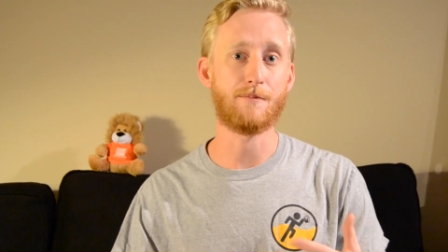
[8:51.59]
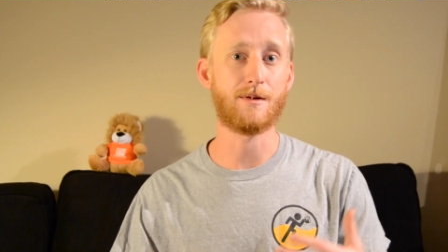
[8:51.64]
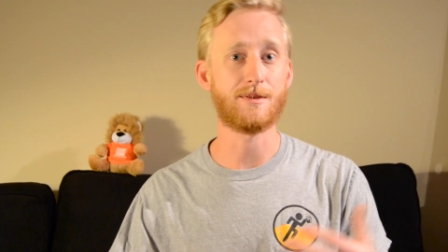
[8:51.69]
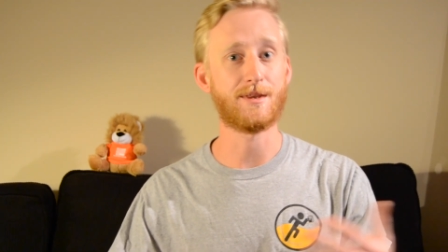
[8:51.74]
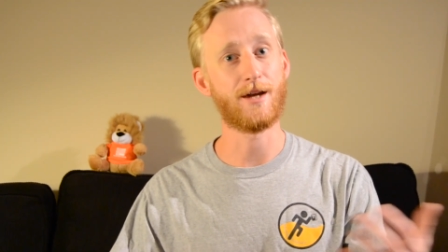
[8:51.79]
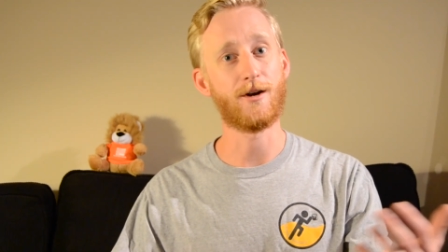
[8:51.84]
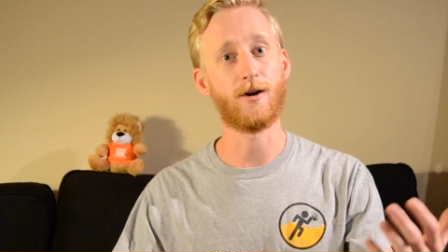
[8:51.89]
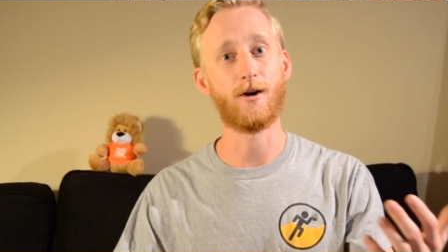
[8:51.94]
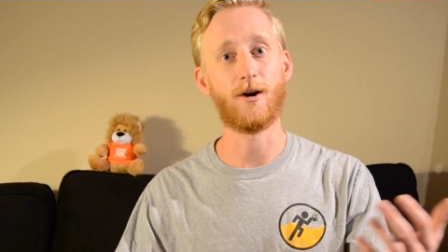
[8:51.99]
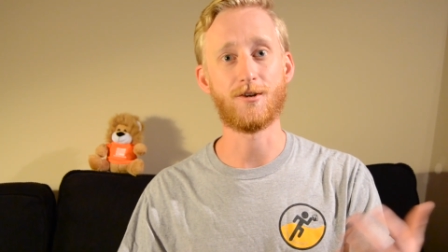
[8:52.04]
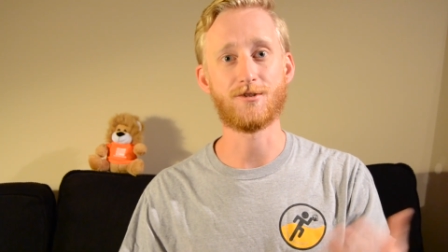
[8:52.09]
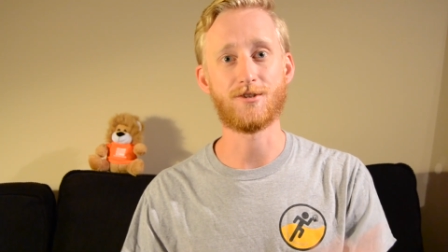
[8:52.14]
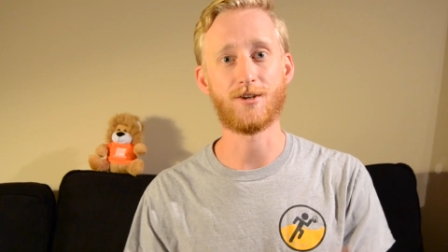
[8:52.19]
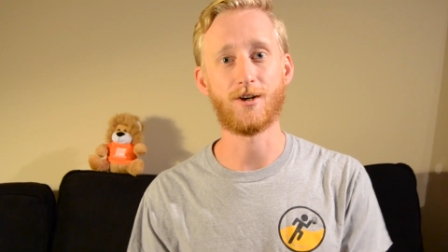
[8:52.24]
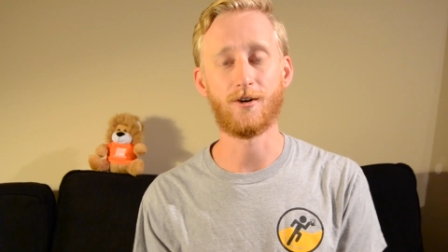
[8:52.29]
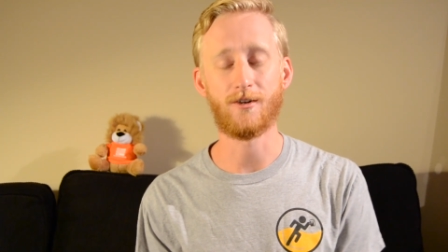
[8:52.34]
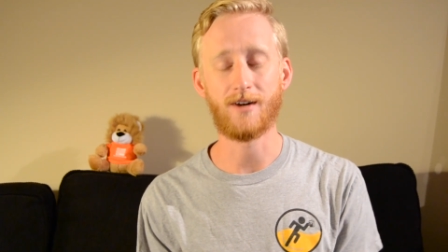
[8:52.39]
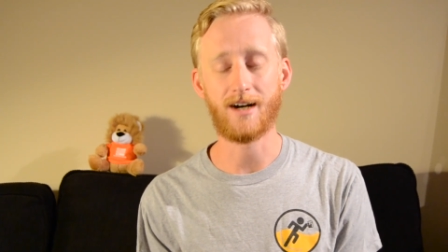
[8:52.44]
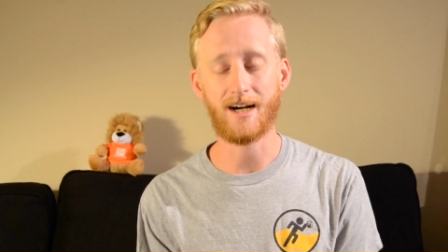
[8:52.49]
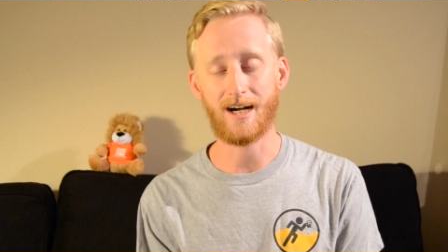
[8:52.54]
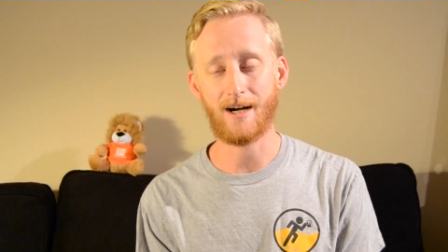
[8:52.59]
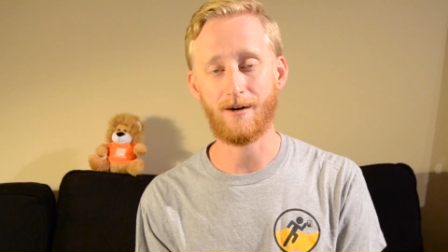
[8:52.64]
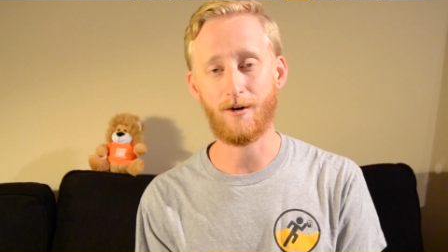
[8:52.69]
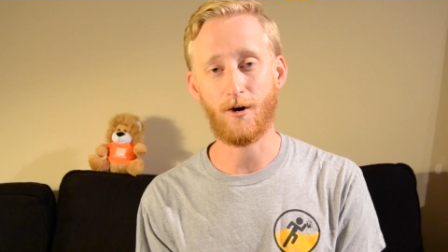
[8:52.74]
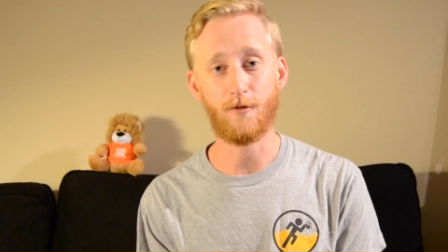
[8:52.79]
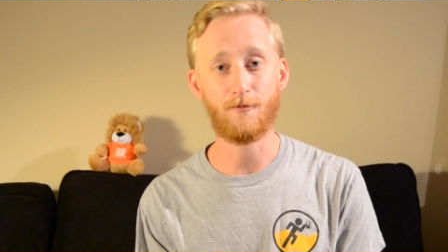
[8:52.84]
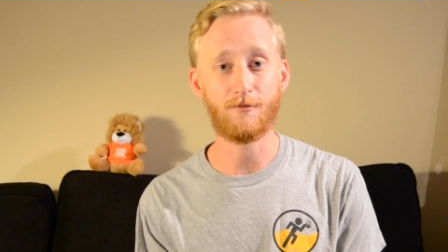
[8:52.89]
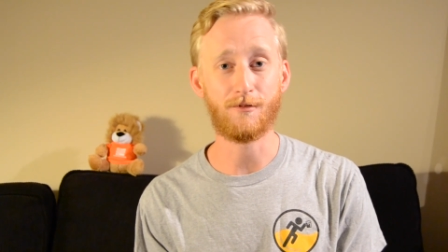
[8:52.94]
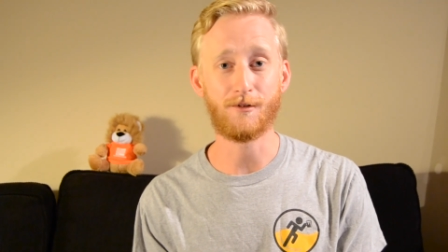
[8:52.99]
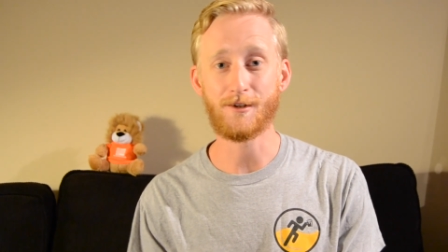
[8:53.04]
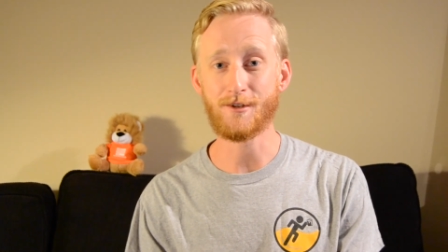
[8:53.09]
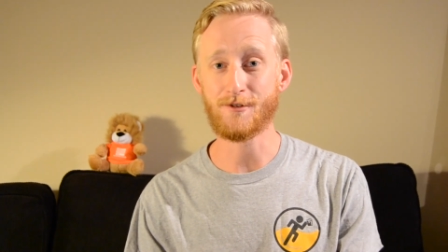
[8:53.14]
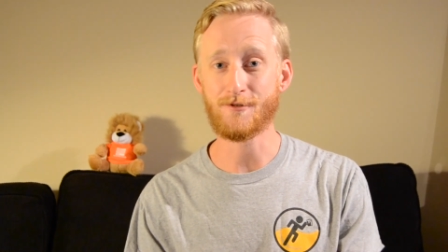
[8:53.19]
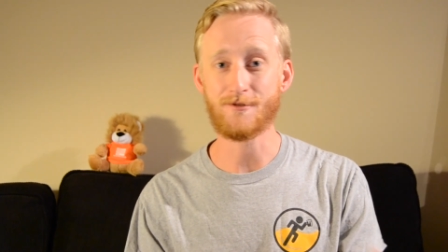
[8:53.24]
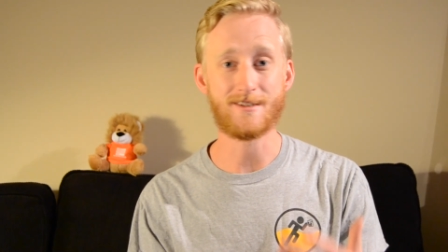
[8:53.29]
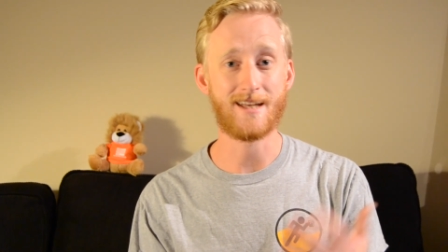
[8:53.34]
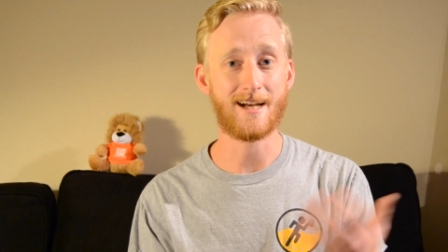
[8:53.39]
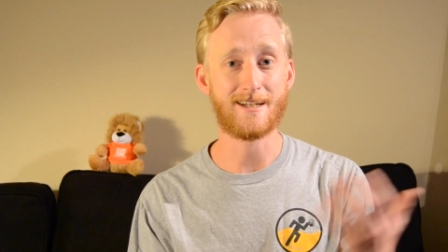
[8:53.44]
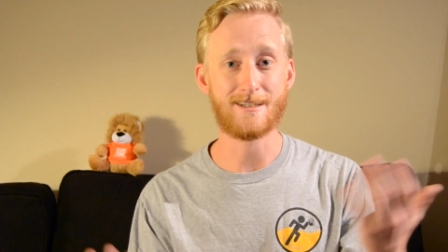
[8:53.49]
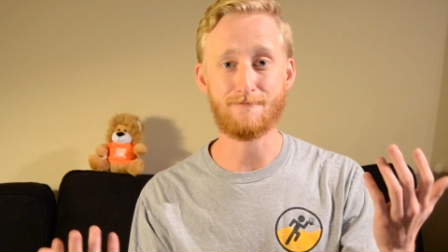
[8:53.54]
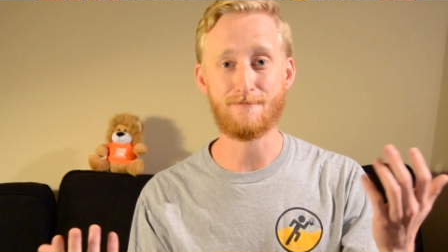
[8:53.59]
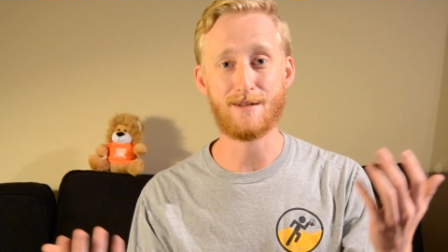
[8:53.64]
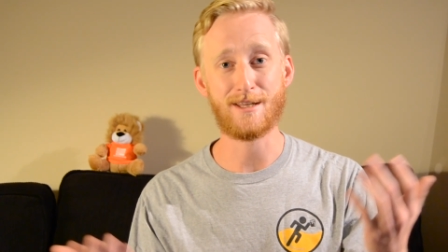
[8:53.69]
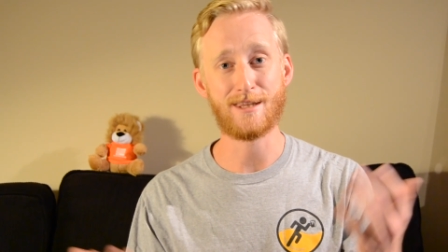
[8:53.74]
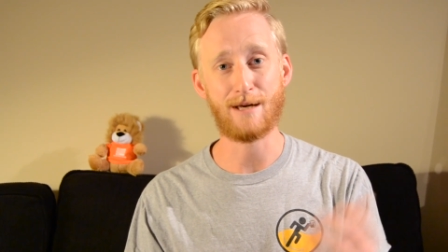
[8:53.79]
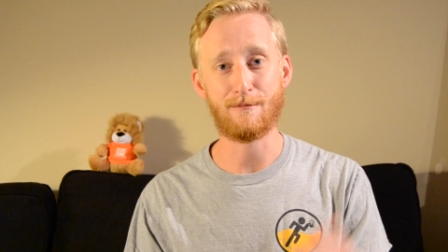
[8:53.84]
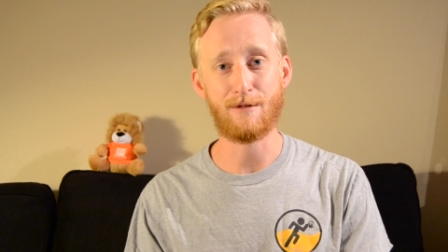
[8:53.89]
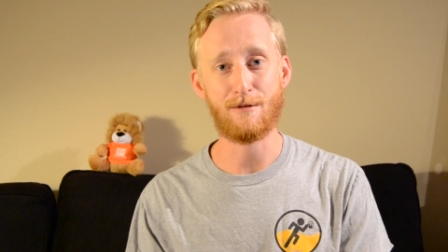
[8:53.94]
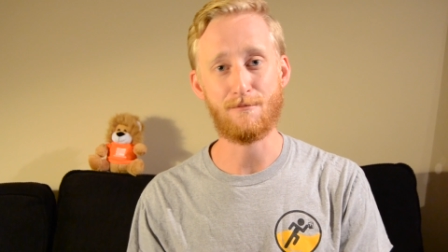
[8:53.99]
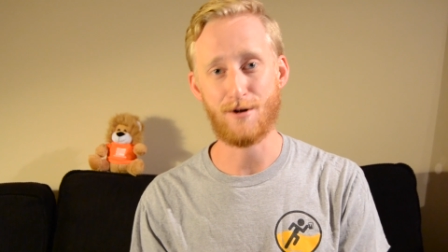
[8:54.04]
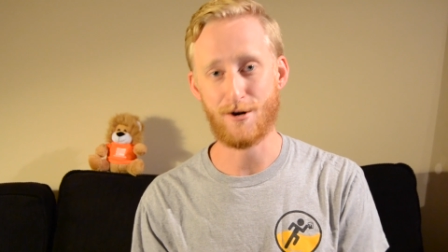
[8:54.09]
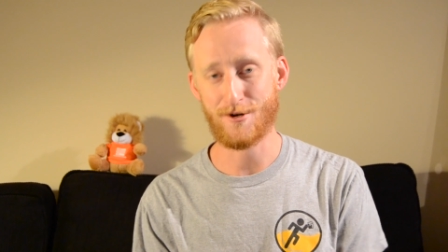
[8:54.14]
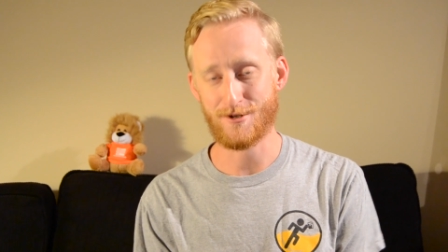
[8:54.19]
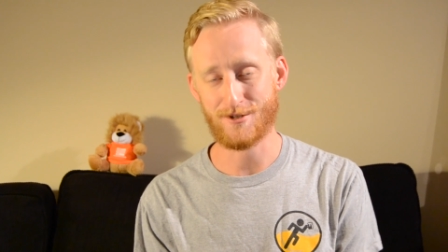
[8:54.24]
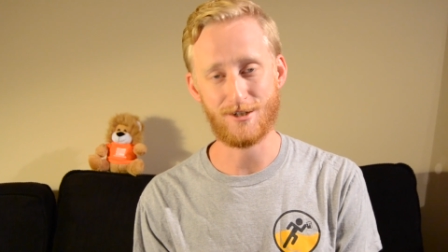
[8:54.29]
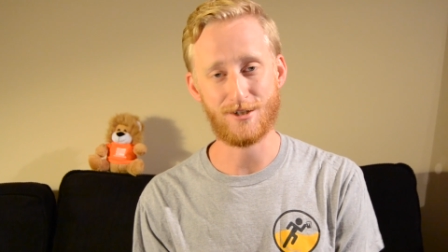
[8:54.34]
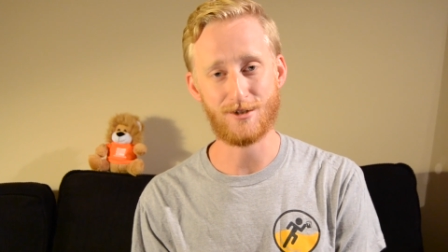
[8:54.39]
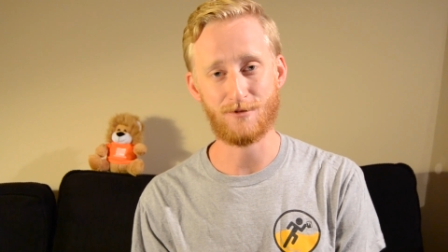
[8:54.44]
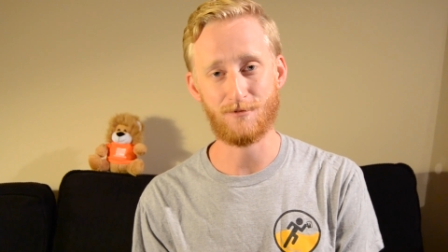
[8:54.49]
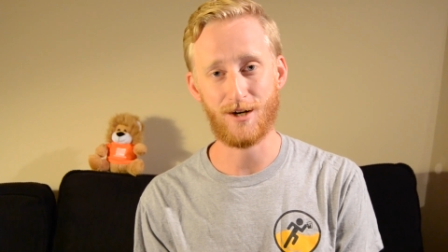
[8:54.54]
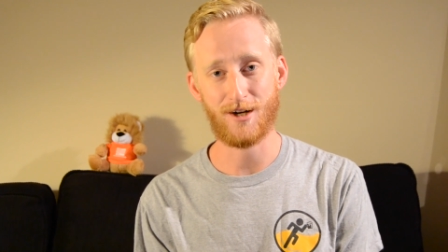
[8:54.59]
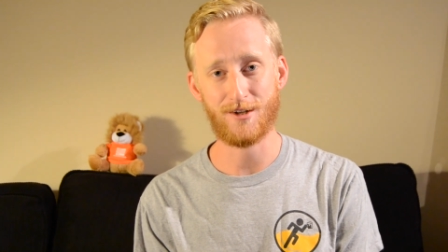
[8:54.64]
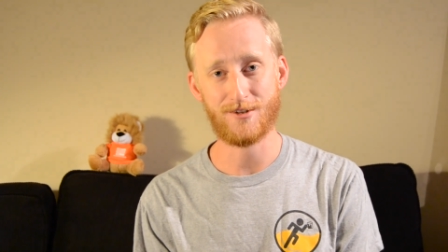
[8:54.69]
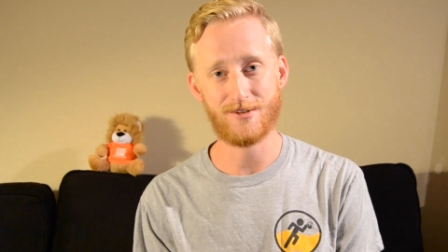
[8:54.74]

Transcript: but then also uh, hopefully use that to meet them in person as well.